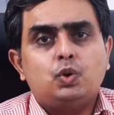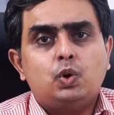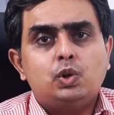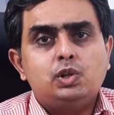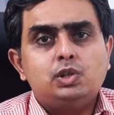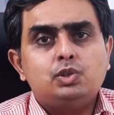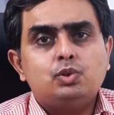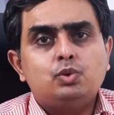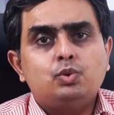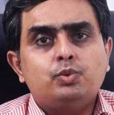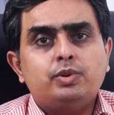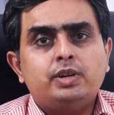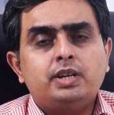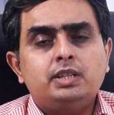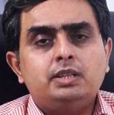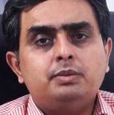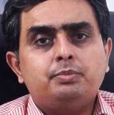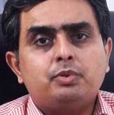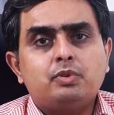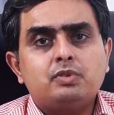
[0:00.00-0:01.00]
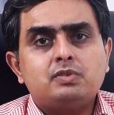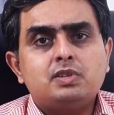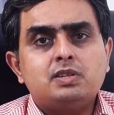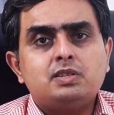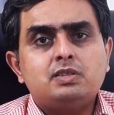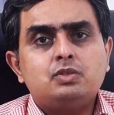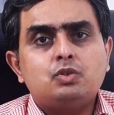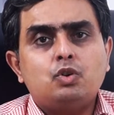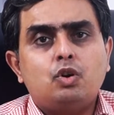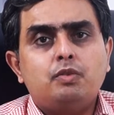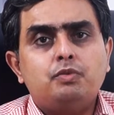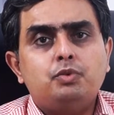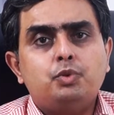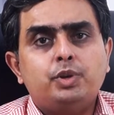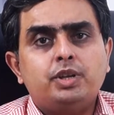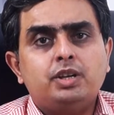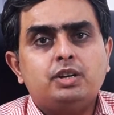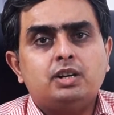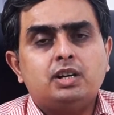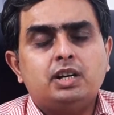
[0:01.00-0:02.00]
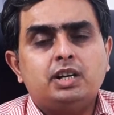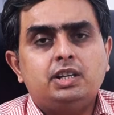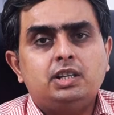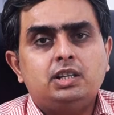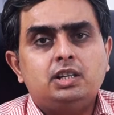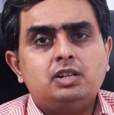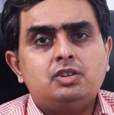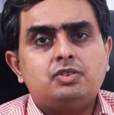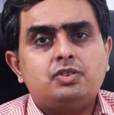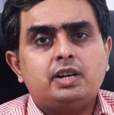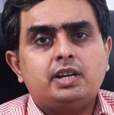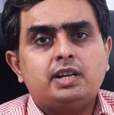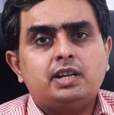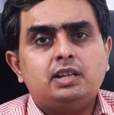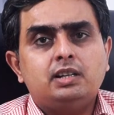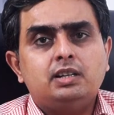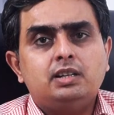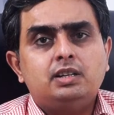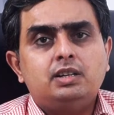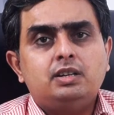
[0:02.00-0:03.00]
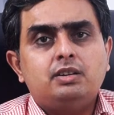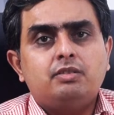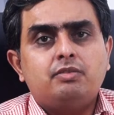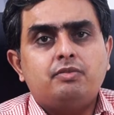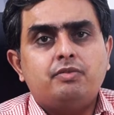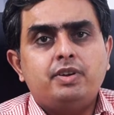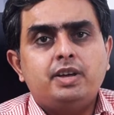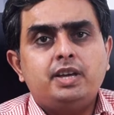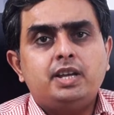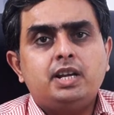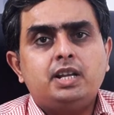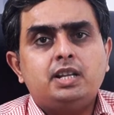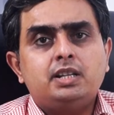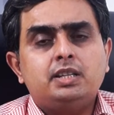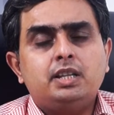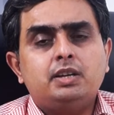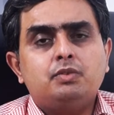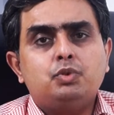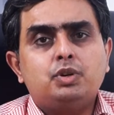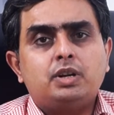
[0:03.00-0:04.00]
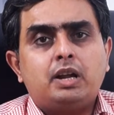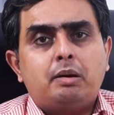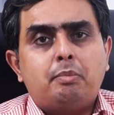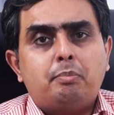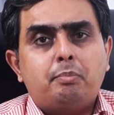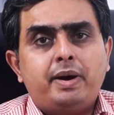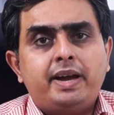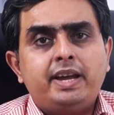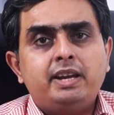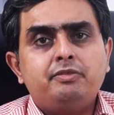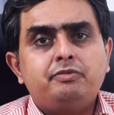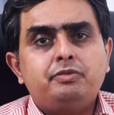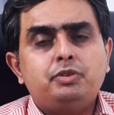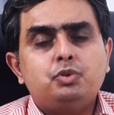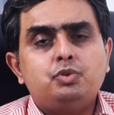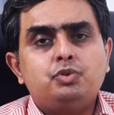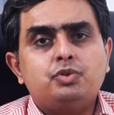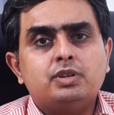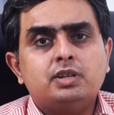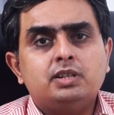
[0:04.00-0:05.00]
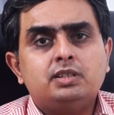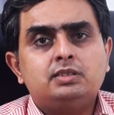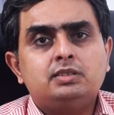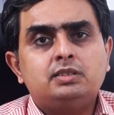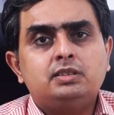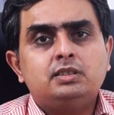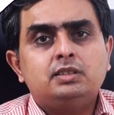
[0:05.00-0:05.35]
also in the process of doing a clinical trial where they would combine few drugs